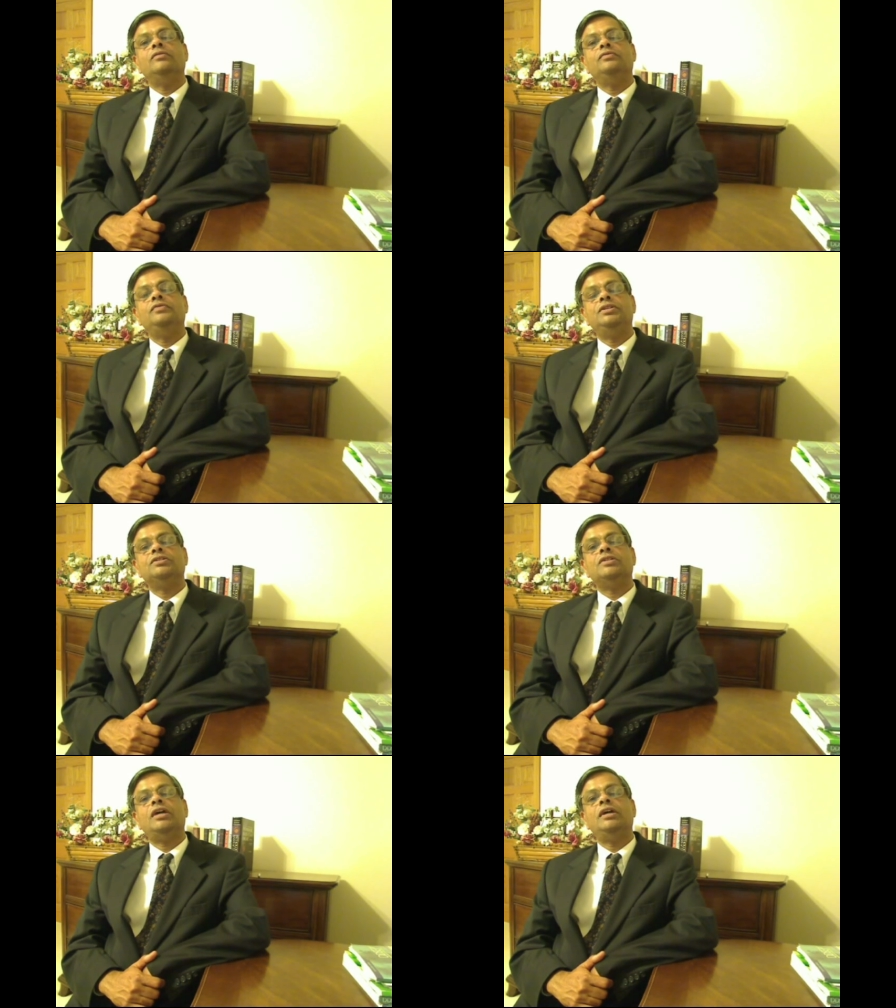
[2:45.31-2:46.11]

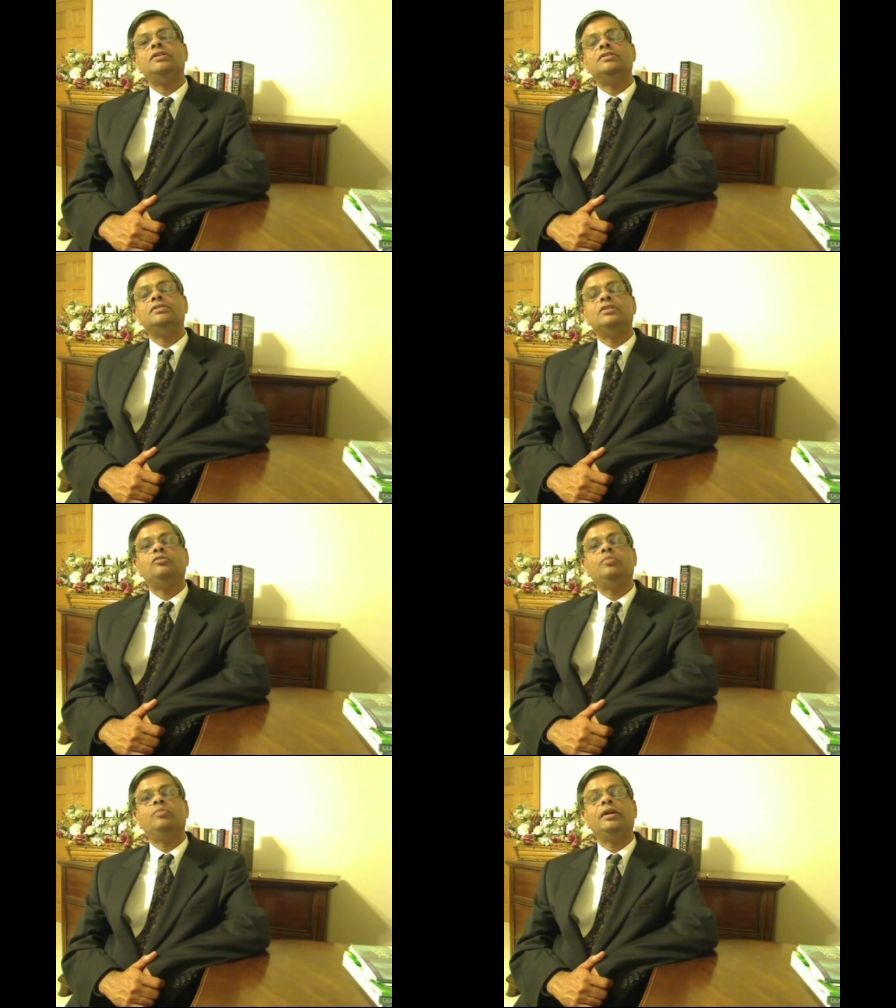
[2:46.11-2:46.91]
features highly suggestive
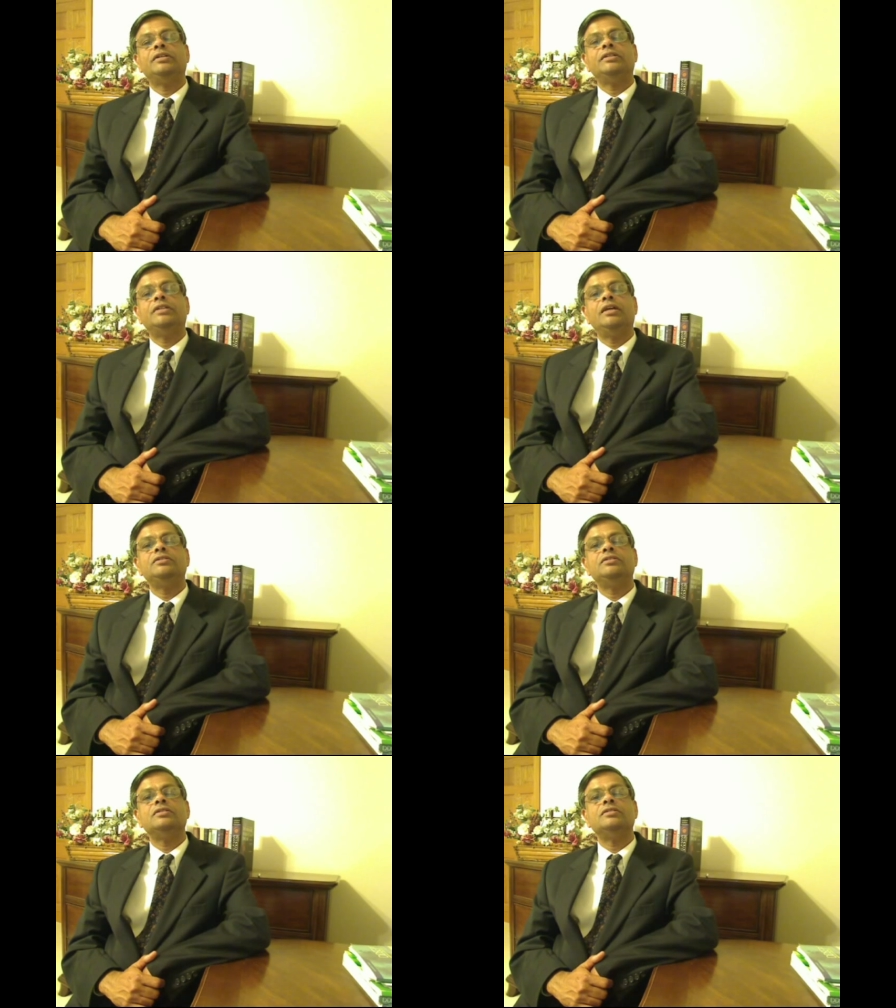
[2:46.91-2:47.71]
of pancreatic
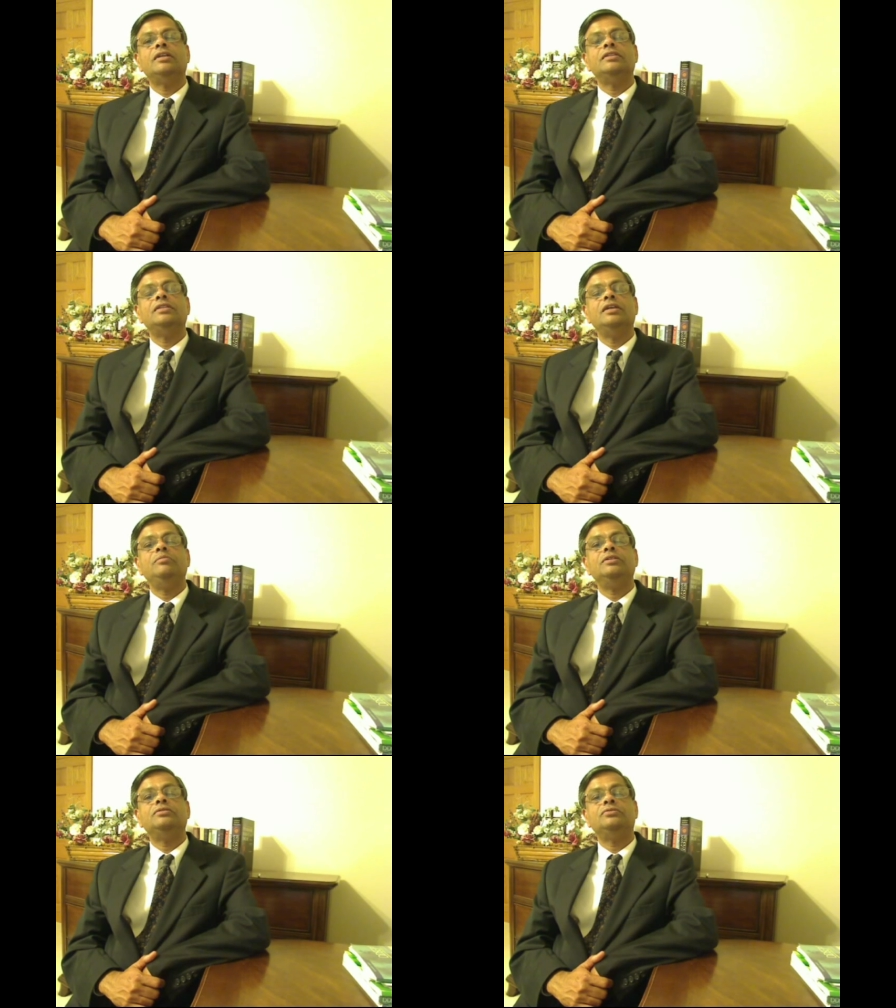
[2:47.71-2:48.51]
cancer is that they
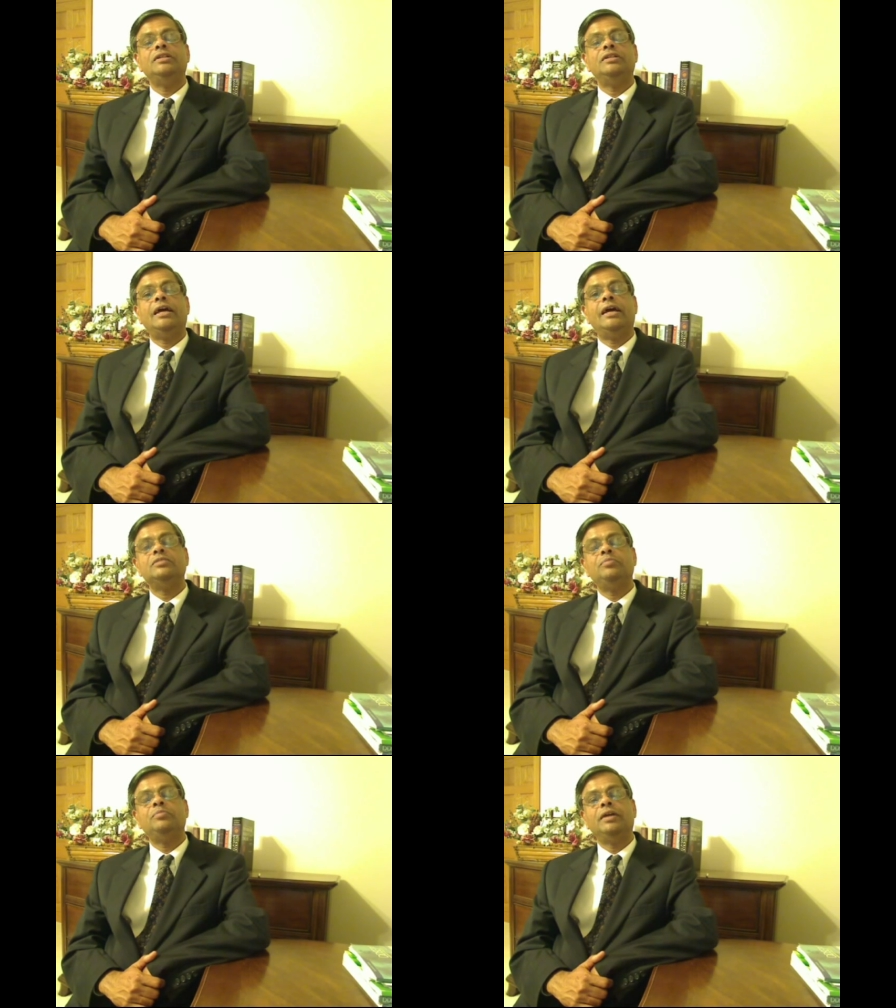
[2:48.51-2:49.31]
be treated
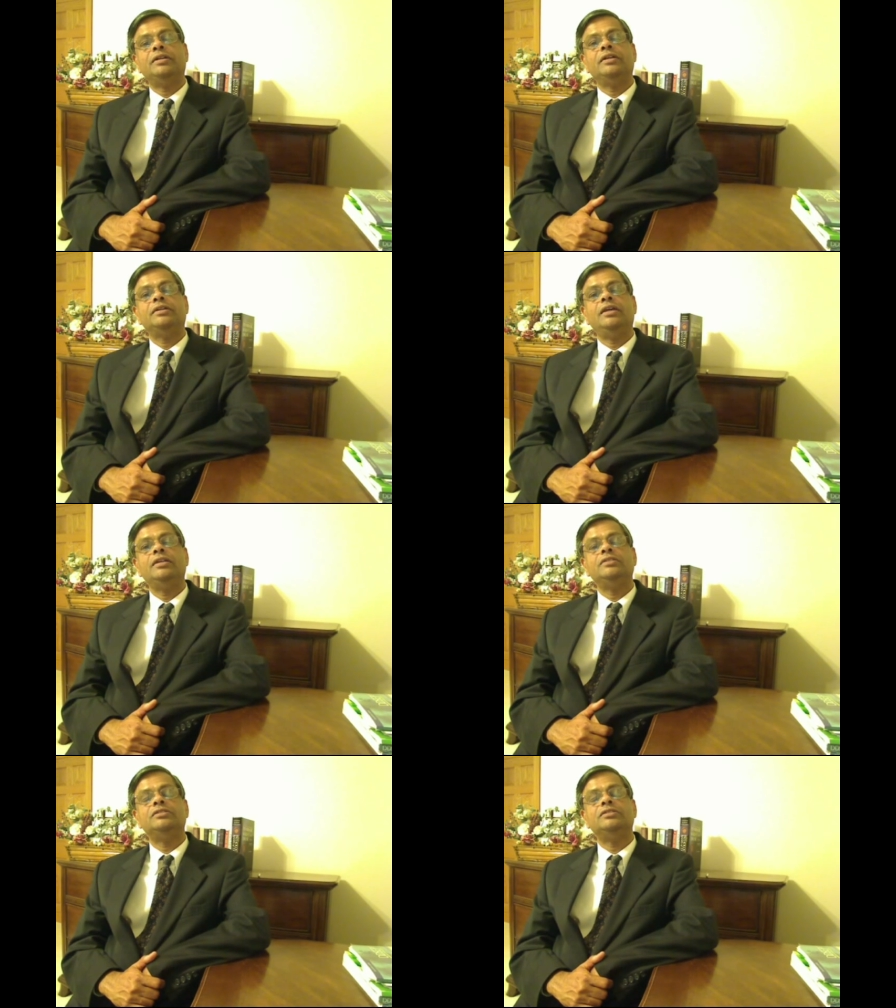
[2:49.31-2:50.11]
as pancreatic
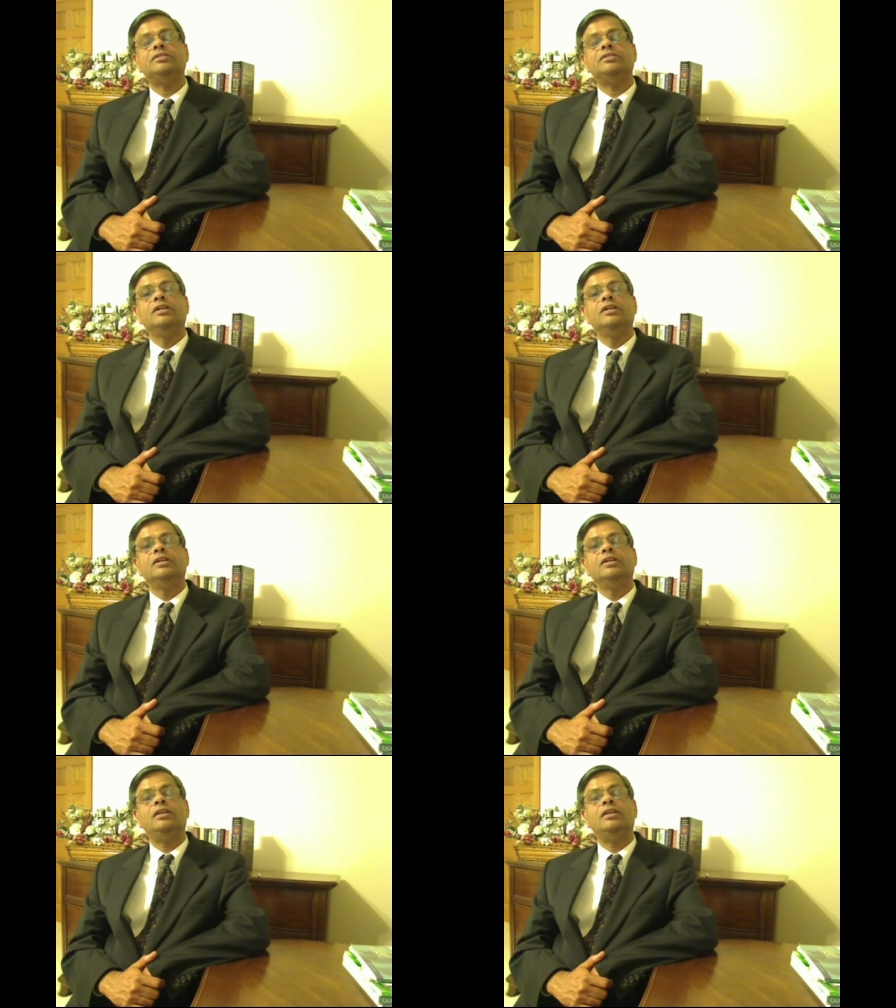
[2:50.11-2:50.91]
cancer
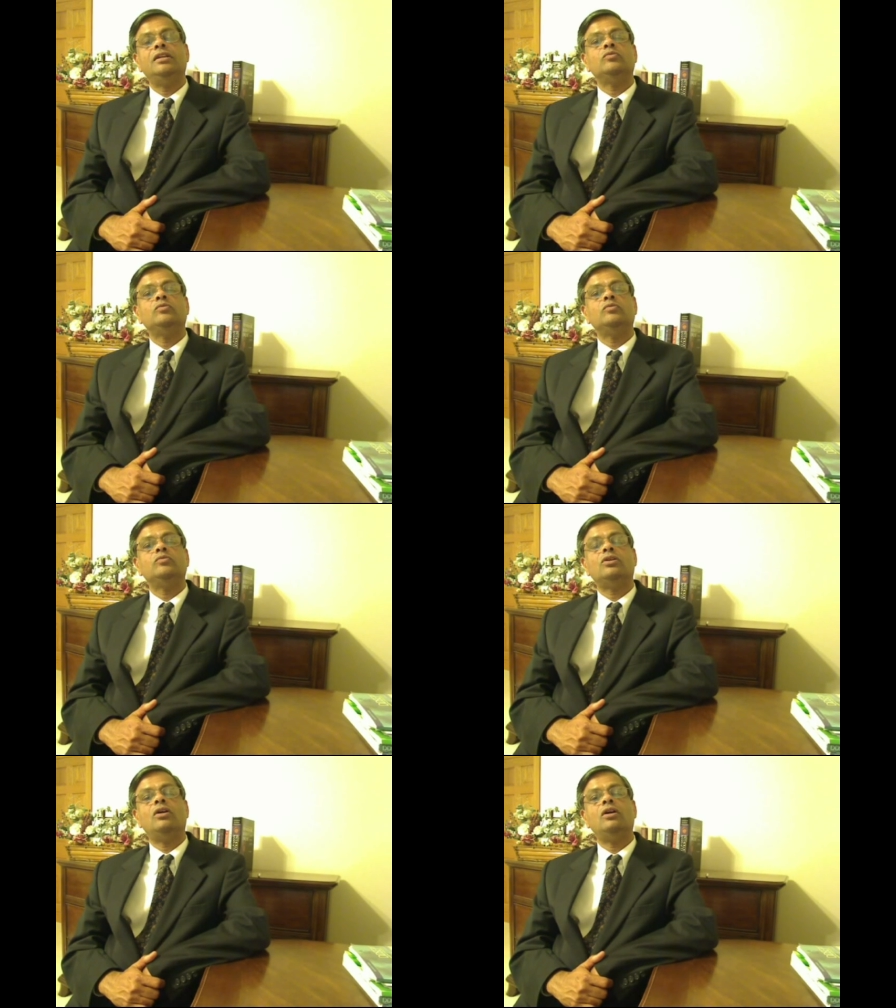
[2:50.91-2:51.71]
unless there was
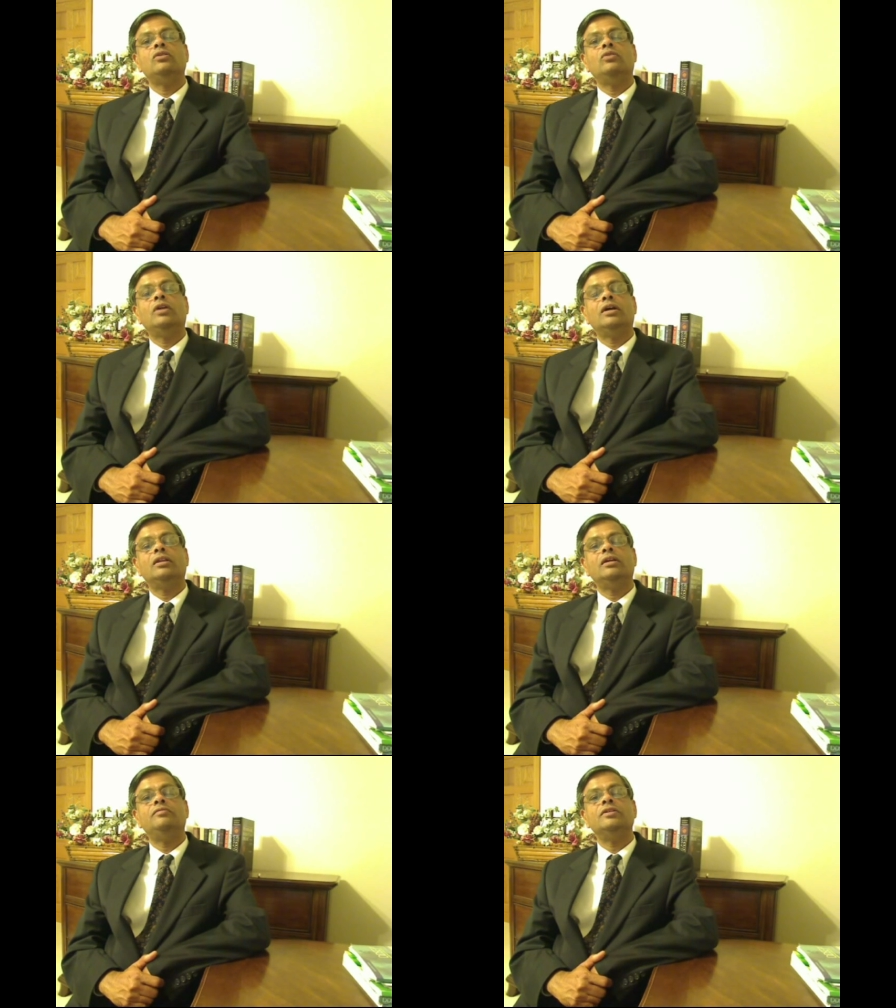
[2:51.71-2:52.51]
strong collateral
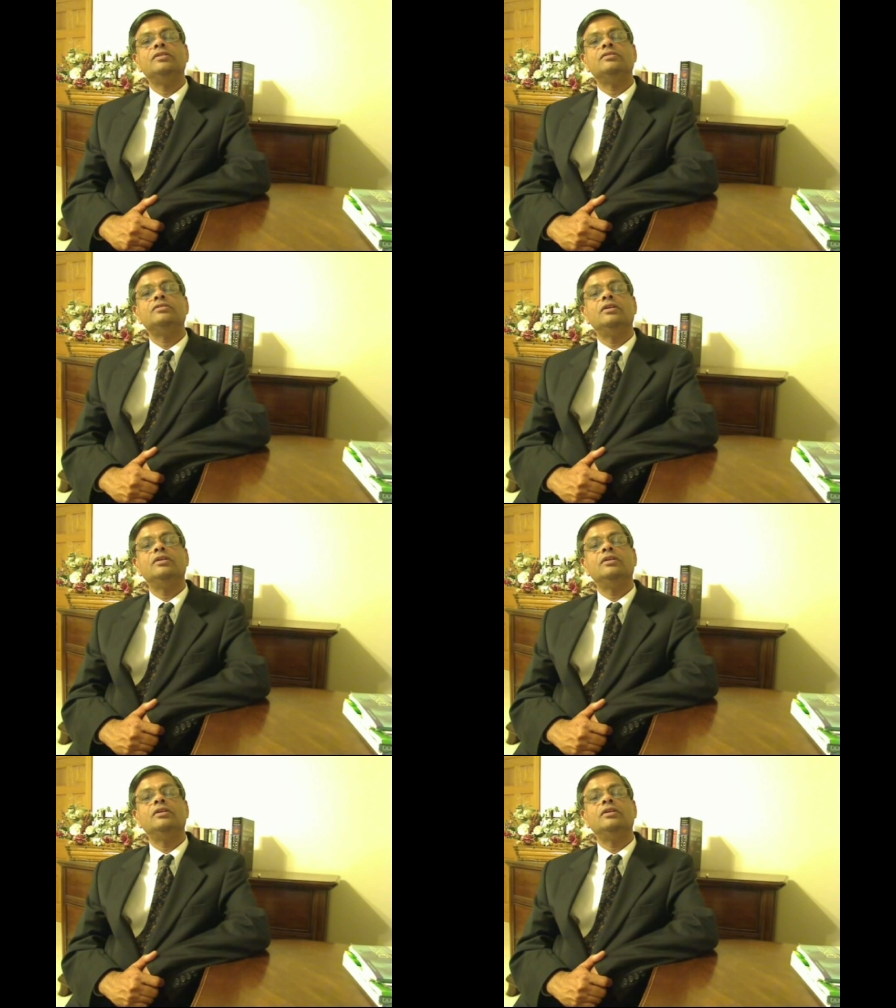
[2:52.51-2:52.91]
evidence